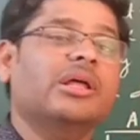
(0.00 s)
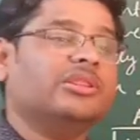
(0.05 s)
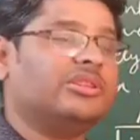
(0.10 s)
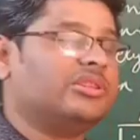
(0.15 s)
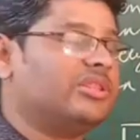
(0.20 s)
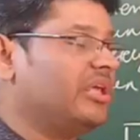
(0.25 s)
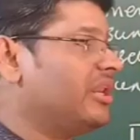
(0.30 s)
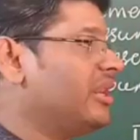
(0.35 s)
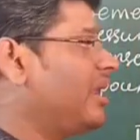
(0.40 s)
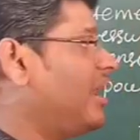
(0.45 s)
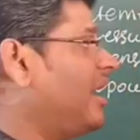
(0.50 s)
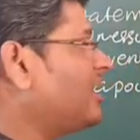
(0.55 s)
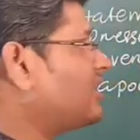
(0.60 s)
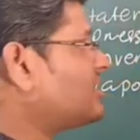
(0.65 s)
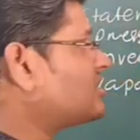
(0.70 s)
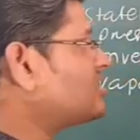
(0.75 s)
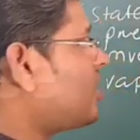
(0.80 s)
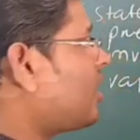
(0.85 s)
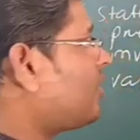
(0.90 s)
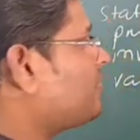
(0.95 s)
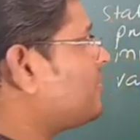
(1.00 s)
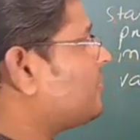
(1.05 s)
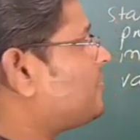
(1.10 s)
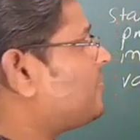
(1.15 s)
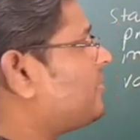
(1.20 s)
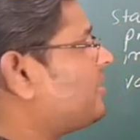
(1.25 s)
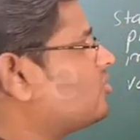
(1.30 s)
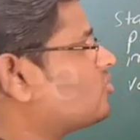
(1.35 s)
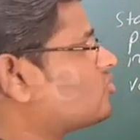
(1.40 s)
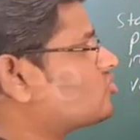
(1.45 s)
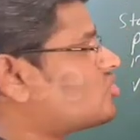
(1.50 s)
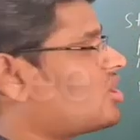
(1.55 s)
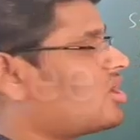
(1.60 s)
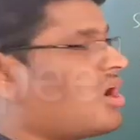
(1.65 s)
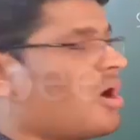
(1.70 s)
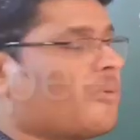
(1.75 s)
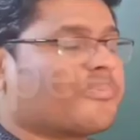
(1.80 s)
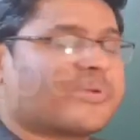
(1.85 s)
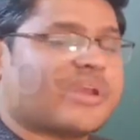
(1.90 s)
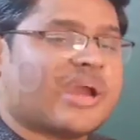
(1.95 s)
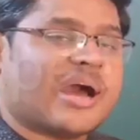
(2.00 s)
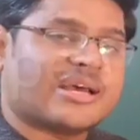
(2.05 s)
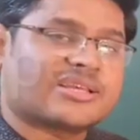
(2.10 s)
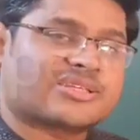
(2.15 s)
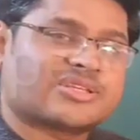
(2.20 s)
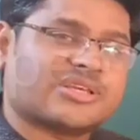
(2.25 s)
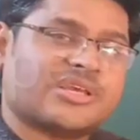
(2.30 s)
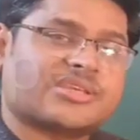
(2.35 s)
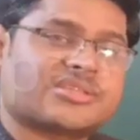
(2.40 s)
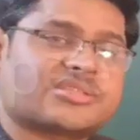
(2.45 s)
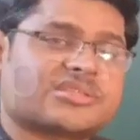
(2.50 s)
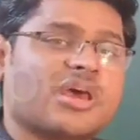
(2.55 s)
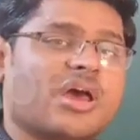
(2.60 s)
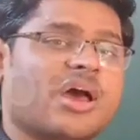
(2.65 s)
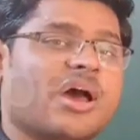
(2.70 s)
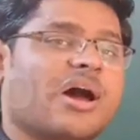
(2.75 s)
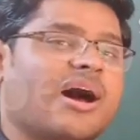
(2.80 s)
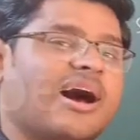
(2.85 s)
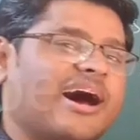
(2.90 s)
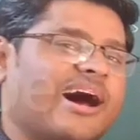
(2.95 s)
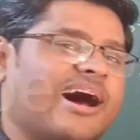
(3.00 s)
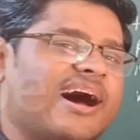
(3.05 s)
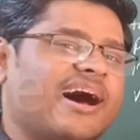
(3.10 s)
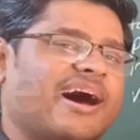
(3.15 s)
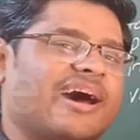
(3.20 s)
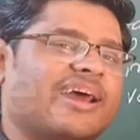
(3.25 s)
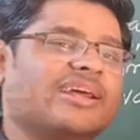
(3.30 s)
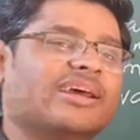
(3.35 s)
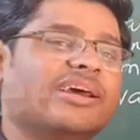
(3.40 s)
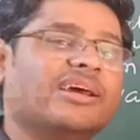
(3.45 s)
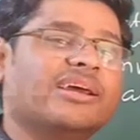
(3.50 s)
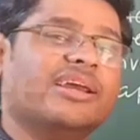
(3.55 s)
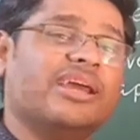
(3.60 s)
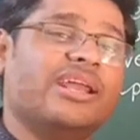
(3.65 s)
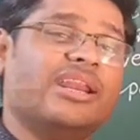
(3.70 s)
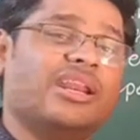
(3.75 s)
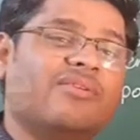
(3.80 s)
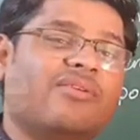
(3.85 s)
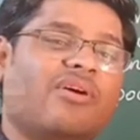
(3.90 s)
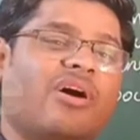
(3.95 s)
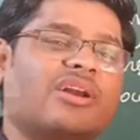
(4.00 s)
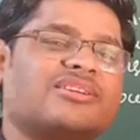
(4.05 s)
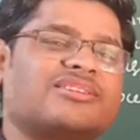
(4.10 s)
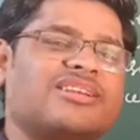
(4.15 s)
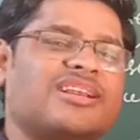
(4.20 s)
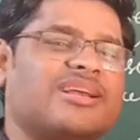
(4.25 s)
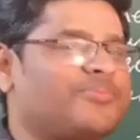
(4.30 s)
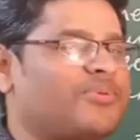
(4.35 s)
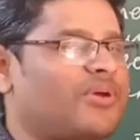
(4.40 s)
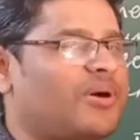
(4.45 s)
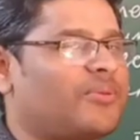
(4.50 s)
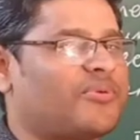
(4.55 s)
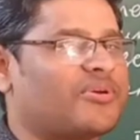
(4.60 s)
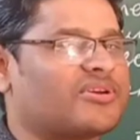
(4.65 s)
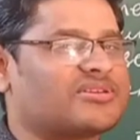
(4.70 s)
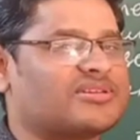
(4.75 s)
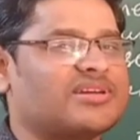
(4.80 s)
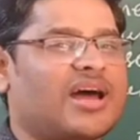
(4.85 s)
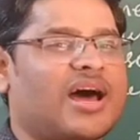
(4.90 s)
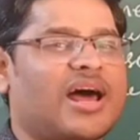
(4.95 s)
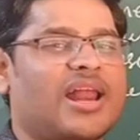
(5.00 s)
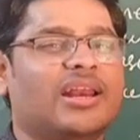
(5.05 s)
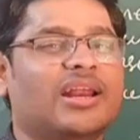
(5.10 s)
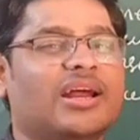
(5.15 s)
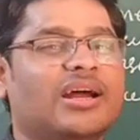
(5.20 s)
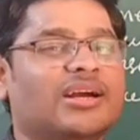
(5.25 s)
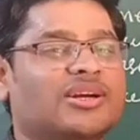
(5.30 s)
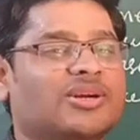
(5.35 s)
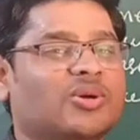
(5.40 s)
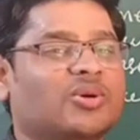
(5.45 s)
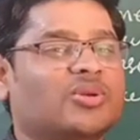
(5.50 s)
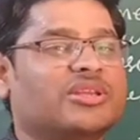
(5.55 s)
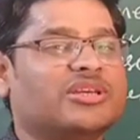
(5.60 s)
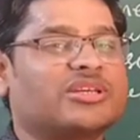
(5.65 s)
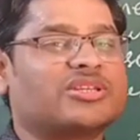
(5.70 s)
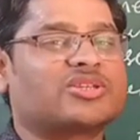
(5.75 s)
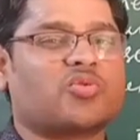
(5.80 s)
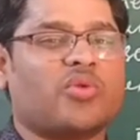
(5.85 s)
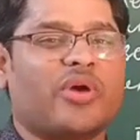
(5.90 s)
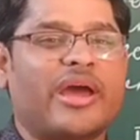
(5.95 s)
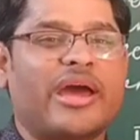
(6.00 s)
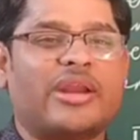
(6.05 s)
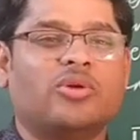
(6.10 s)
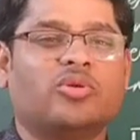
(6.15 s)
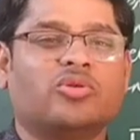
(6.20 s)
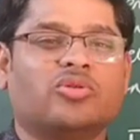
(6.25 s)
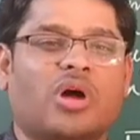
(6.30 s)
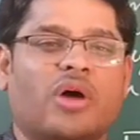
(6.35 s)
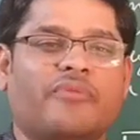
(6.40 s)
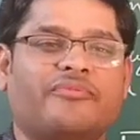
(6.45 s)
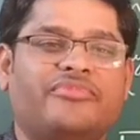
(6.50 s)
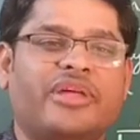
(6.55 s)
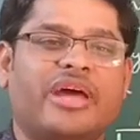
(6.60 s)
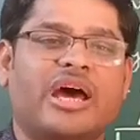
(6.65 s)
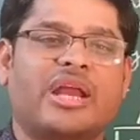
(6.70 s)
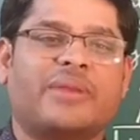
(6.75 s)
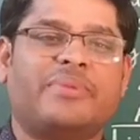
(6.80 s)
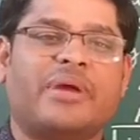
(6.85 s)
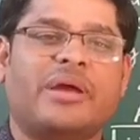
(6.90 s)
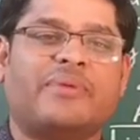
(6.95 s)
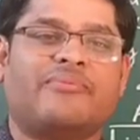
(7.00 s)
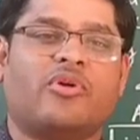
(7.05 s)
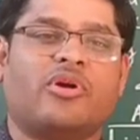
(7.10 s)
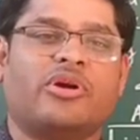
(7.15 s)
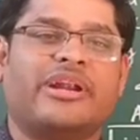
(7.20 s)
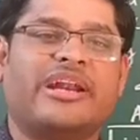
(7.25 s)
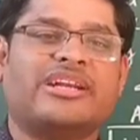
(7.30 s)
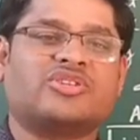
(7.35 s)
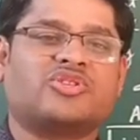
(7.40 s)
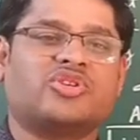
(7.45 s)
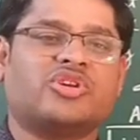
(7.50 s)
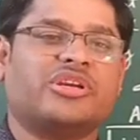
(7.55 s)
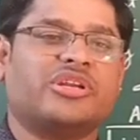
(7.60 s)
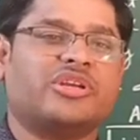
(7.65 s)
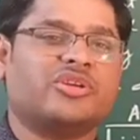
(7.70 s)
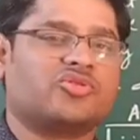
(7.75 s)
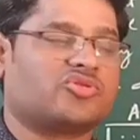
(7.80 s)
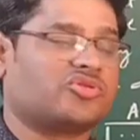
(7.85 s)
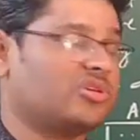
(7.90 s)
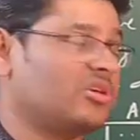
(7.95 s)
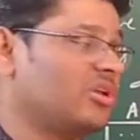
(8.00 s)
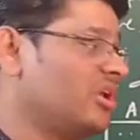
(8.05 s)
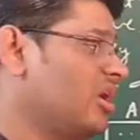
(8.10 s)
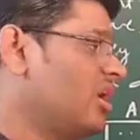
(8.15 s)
the rates of diffusion of gases are inversely proportional to the square root of their vapor densities.